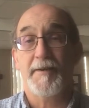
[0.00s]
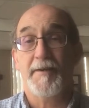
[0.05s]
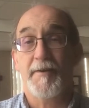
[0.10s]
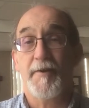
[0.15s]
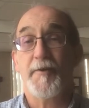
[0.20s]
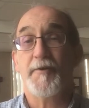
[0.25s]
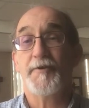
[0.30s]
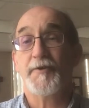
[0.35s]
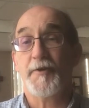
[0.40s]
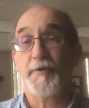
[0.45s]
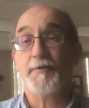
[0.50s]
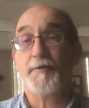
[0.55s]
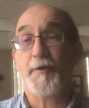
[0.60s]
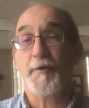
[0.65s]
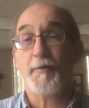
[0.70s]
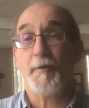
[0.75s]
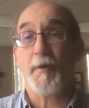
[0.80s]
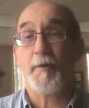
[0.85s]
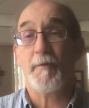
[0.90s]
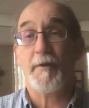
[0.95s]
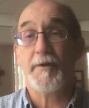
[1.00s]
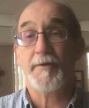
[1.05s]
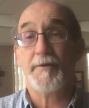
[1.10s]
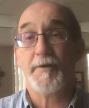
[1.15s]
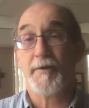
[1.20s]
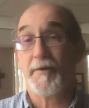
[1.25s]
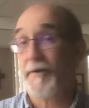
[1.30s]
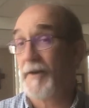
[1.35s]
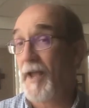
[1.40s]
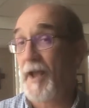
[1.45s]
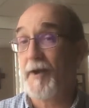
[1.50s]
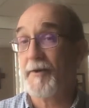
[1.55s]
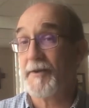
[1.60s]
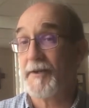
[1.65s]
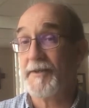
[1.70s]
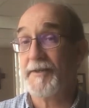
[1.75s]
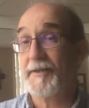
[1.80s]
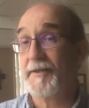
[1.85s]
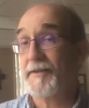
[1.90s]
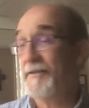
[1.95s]
Your children will return. How
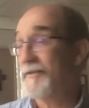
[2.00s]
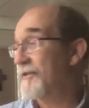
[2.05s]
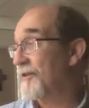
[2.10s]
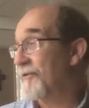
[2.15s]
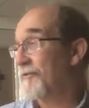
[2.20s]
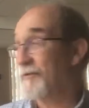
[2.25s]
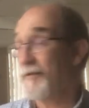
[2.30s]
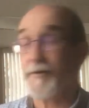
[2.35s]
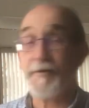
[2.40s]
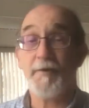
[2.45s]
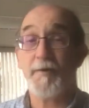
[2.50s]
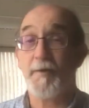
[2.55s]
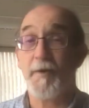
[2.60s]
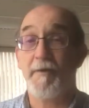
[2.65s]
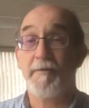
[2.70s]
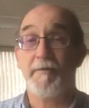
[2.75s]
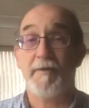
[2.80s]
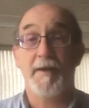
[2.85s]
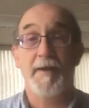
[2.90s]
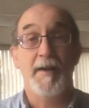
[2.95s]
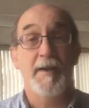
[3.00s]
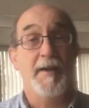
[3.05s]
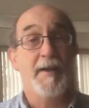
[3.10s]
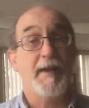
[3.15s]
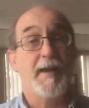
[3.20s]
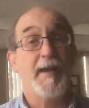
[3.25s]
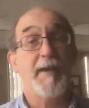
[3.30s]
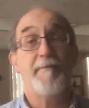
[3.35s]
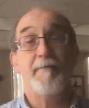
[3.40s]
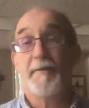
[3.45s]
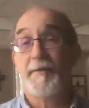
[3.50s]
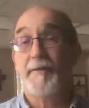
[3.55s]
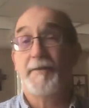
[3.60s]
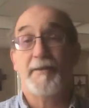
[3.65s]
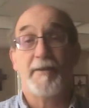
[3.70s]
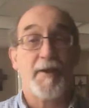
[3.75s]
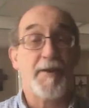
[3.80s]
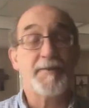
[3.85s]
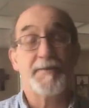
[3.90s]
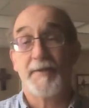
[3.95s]
can children who have even
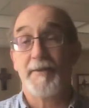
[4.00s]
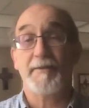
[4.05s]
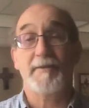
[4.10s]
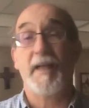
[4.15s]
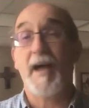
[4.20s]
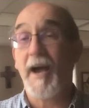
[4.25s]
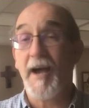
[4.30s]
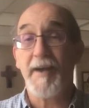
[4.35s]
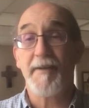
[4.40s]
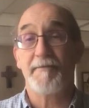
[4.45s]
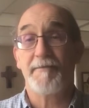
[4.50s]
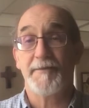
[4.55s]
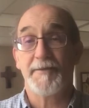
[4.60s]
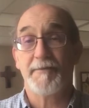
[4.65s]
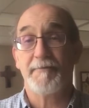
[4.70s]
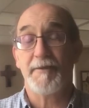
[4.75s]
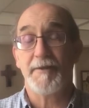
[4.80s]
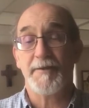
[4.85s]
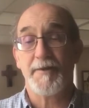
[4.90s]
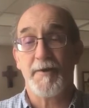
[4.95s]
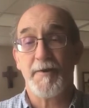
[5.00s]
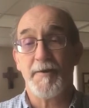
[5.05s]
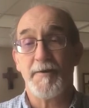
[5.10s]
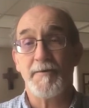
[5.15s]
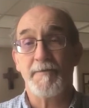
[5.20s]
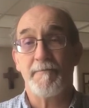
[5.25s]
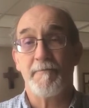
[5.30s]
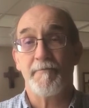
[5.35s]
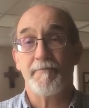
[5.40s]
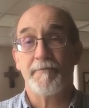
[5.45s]
lost their lives return?